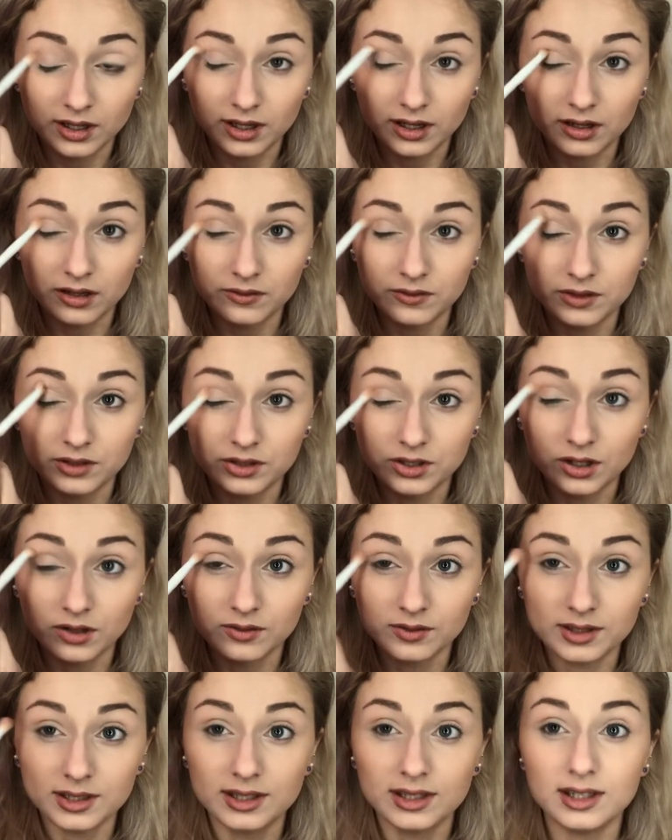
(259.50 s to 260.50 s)
And if you
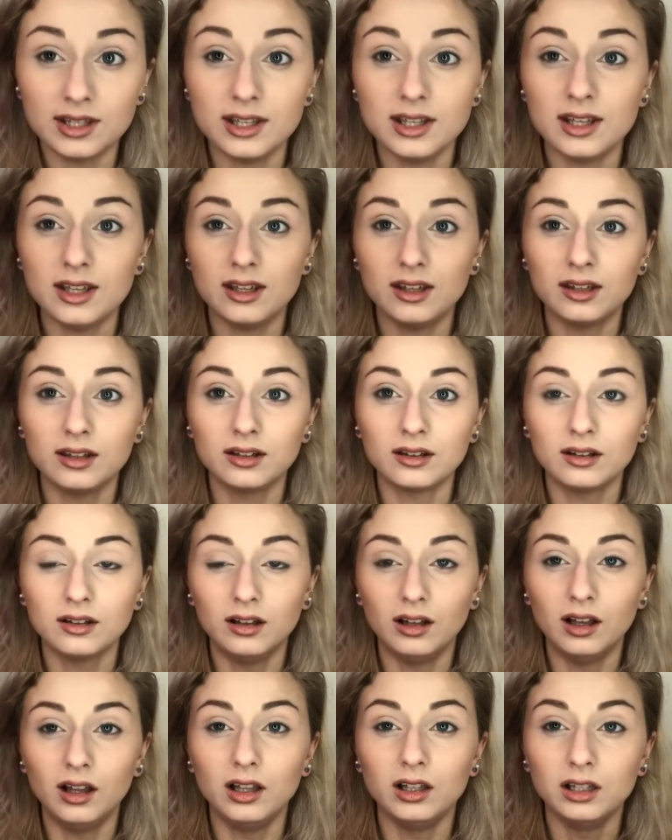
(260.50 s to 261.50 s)
don't see
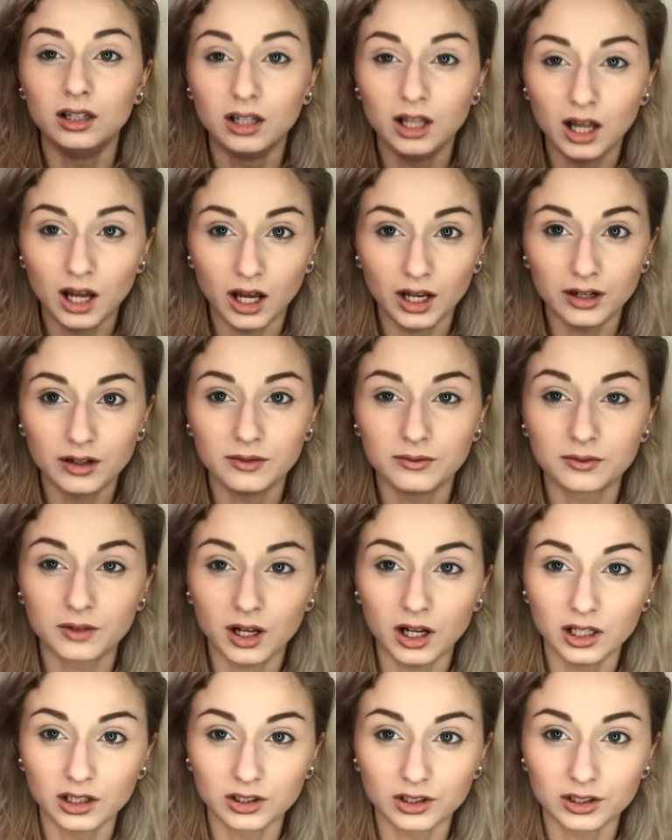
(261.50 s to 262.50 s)
a lot of
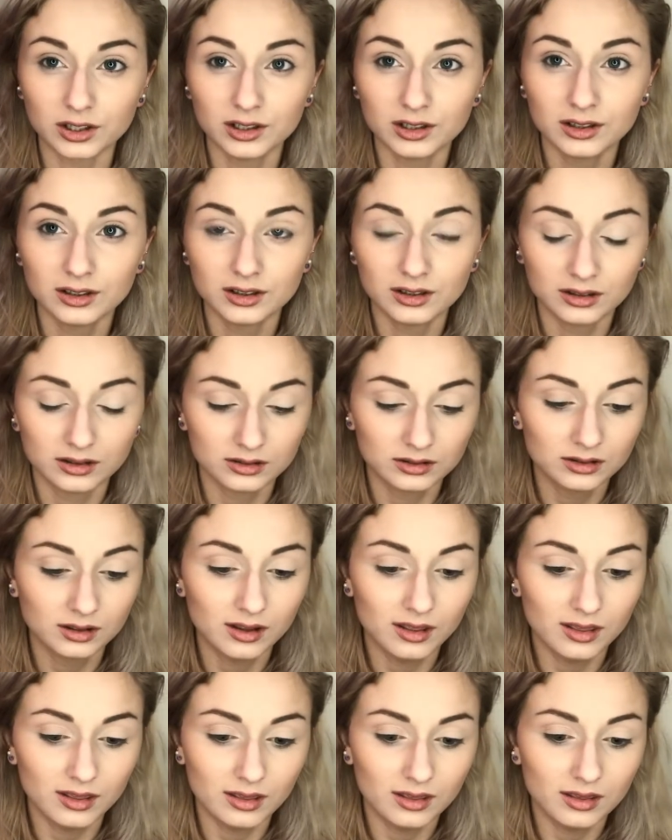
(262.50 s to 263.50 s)
color,
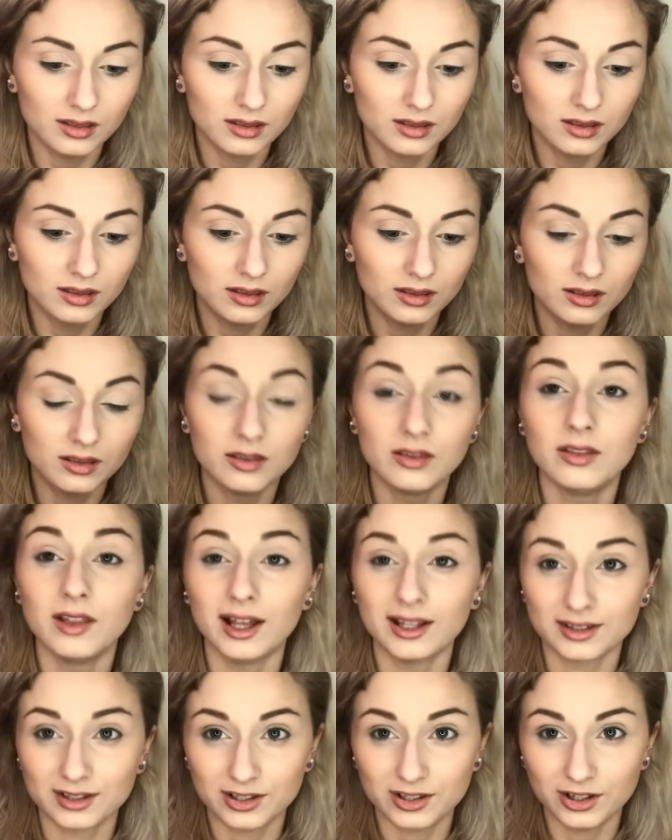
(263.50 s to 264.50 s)

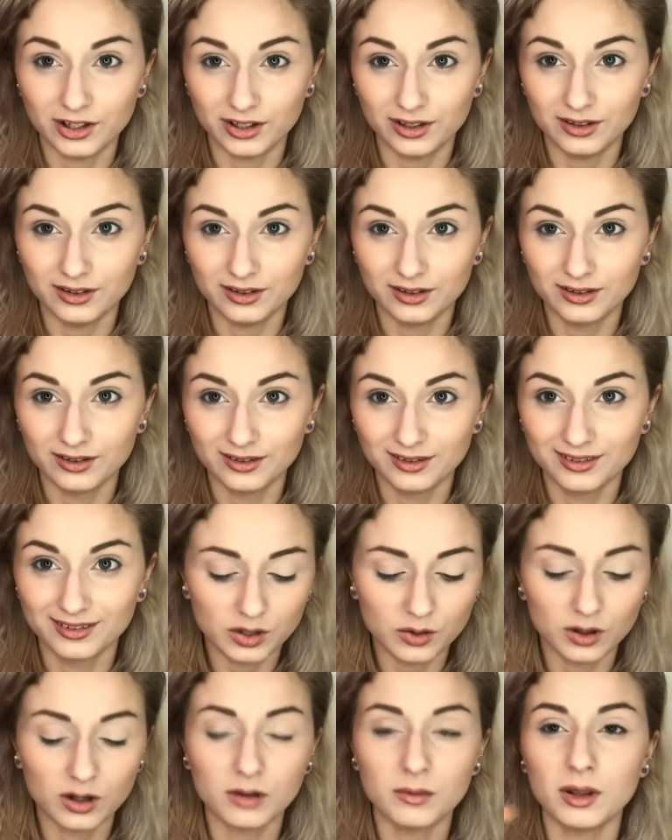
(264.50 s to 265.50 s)
that's good.
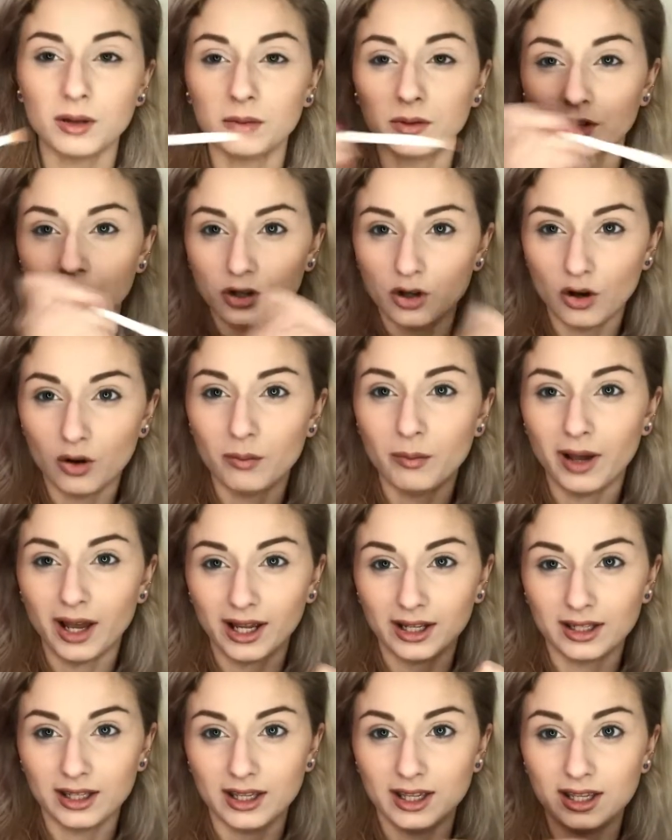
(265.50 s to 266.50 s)
You want to be able to go
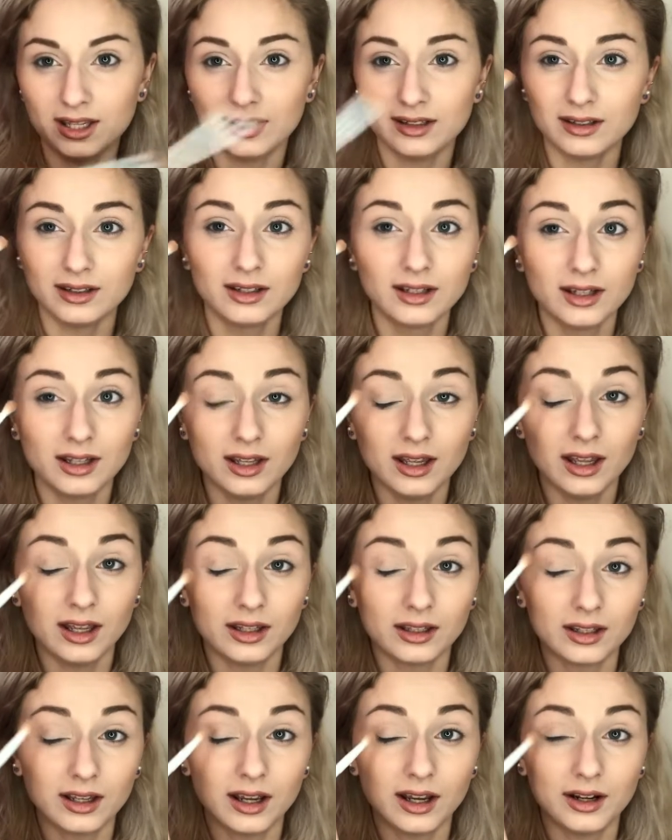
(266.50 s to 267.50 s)
back in
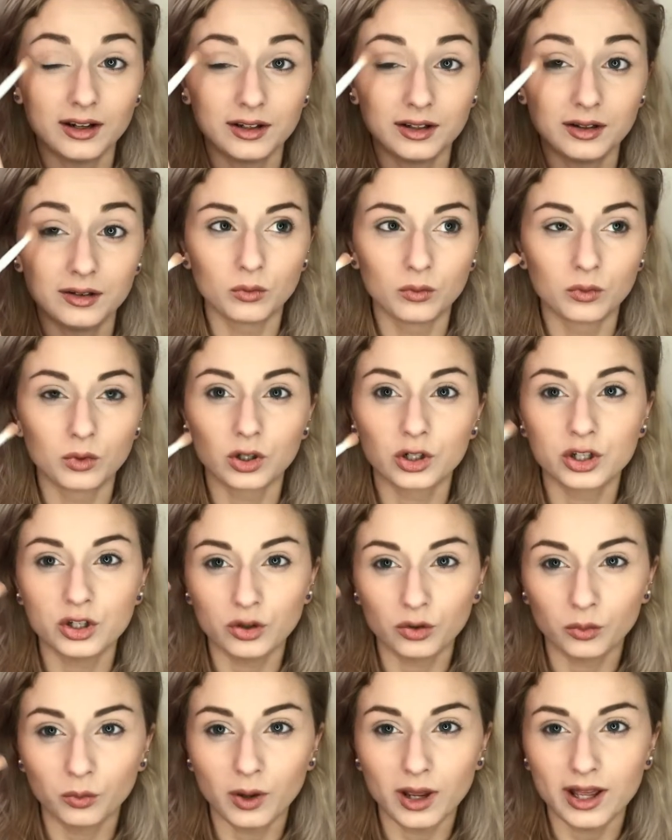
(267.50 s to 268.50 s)
and kind of work
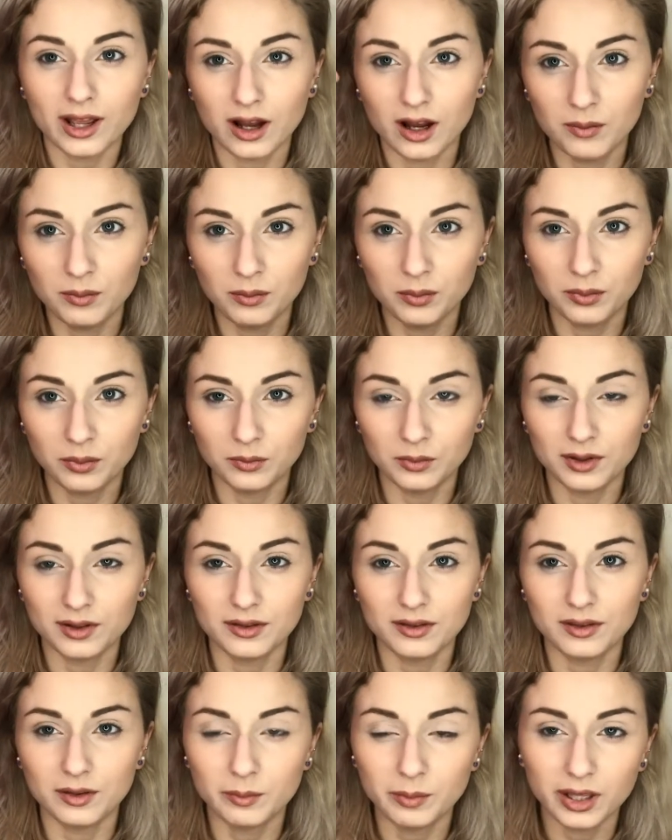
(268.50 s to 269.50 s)
your way up with
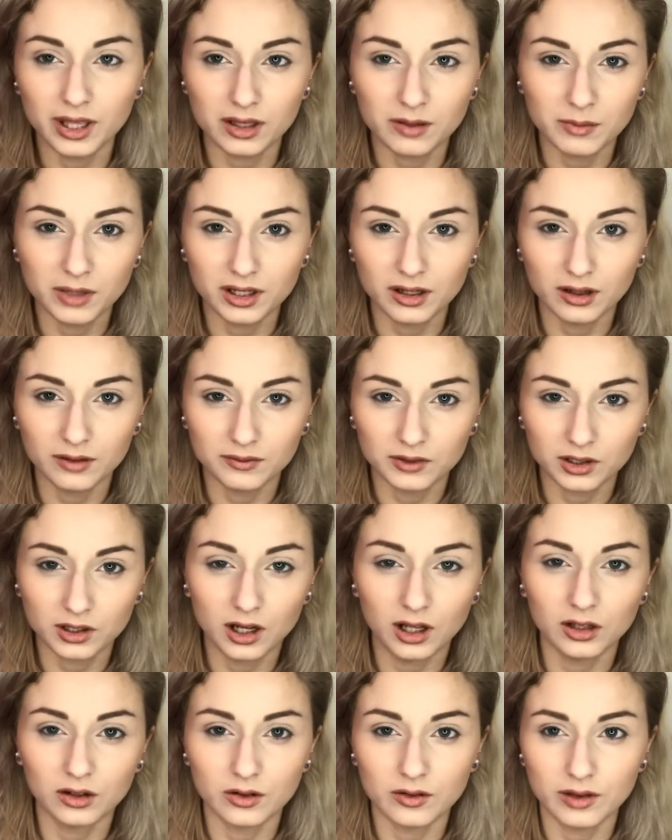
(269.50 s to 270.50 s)
the pigment of the
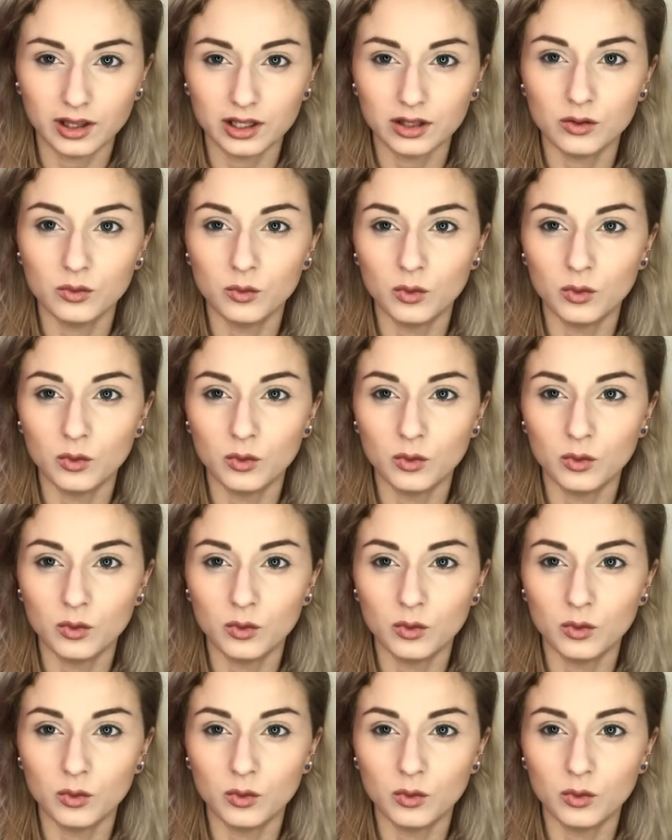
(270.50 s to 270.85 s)
color that you